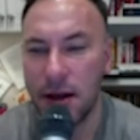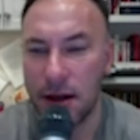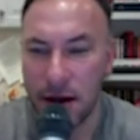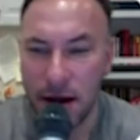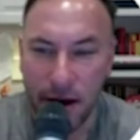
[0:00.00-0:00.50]

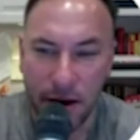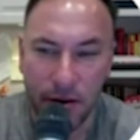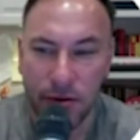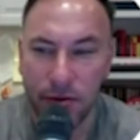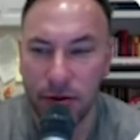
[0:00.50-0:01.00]

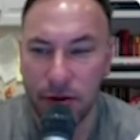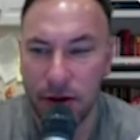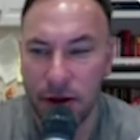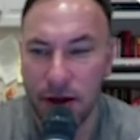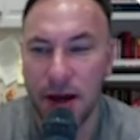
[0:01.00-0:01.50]
Now,
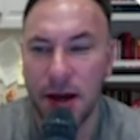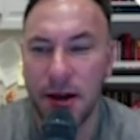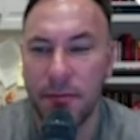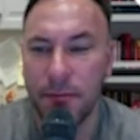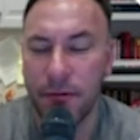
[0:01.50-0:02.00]

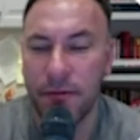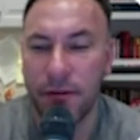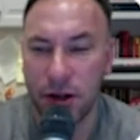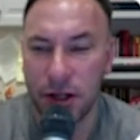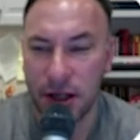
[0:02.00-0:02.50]
the
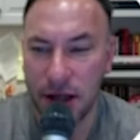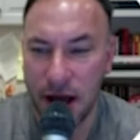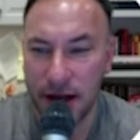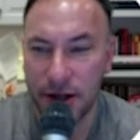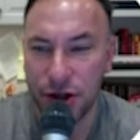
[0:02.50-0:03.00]
first
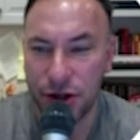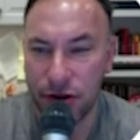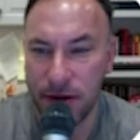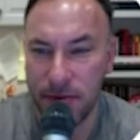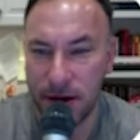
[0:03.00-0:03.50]
line
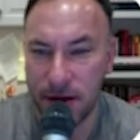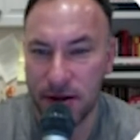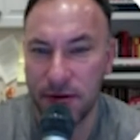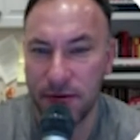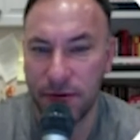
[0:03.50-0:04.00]

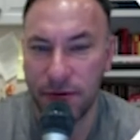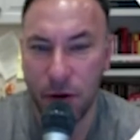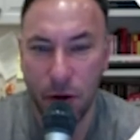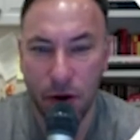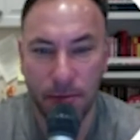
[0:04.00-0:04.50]
treatment
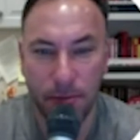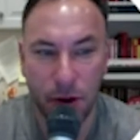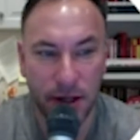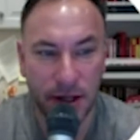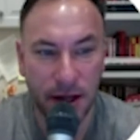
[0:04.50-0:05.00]
for
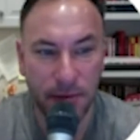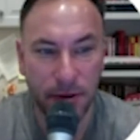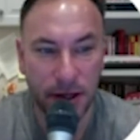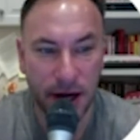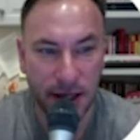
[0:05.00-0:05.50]
Bordetella
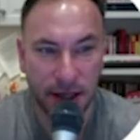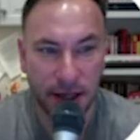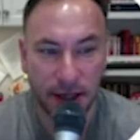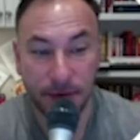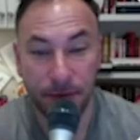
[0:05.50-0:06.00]

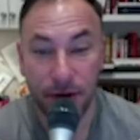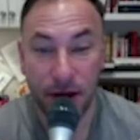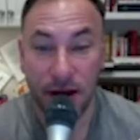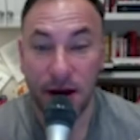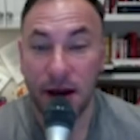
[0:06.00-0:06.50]
pertussis
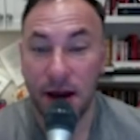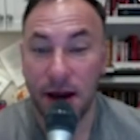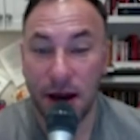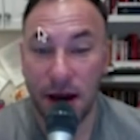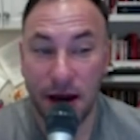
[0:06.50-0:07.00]

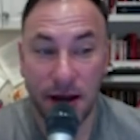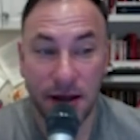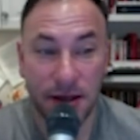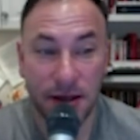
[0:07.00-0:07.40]
is